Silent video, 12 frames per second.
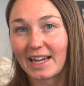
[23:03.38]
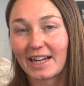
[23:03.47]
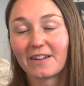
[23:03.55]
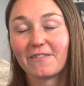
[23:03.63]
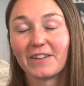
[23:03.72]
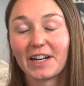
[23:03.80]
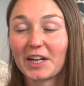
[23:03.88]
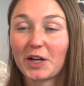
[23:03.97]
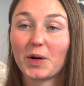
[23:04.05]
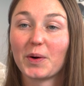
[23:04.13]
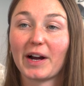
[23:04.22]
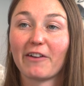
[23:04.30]
and a
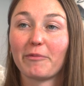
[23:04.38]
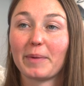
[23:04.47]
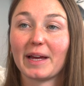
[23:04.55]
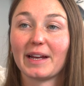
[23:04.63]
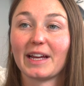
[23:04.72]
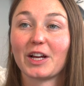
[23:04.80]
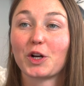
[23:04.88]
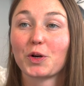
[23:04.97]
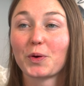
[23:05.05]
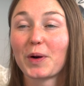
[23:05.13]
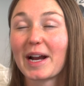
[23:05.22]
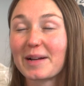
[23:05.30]
video I've been
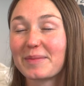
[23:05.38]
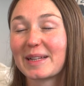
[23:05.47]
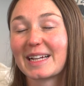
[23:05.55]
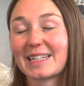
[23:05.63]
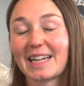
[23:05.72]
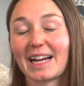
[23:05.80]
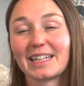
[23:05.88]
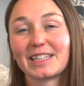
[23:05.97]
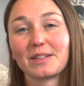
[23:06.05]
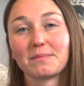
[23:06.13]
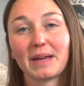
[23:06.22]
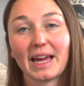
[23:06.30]
incredibly excited
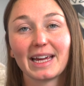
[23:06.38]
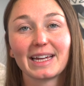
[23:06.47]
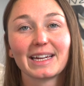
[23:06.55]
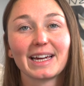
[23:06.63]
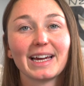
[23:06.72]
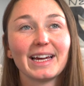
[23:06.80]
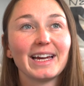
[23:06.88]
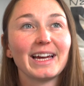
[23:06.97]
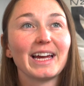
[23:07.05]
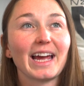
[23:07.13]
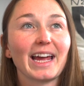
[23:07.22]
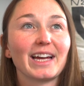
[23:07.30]
to make,
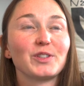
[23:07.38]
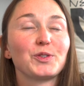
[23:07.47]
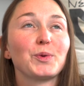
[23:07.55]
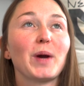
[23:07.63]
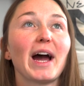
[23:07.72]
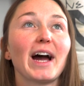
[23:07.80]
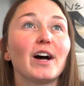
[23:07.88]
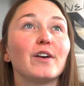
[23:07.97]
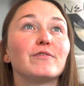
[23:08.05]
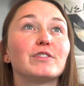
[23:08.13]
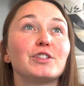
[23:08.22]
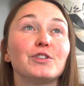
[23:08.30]
and to
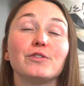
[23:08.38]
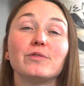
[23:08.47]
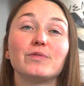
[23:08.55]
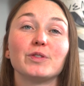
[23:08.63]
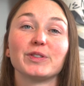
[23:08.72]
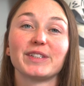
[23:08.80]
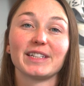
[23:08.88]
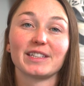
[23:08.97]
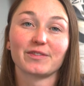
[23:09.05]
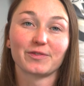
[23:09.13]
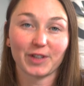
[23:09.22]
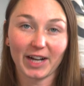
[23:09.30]
have 2 full days
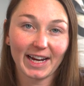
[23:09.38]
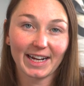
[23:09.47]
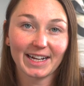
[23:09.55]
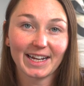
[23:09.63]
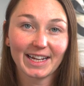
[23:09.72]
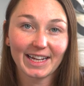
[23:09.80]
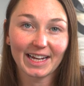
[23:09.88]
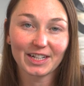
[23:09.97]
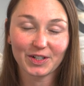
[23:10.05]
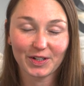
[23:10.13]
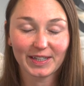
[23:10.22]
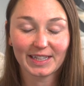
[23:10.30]
of rain
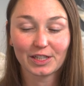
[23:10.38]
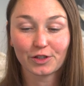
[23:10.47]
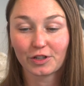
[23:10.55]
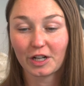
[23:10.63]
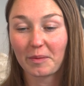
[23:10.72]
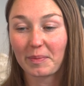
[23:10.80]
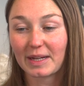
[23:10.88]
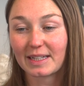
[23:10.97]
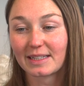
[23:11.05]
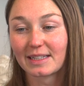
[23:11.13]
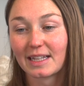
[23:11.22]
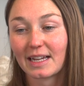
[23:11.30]
during this trip
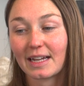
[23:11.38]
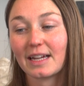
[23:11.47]
is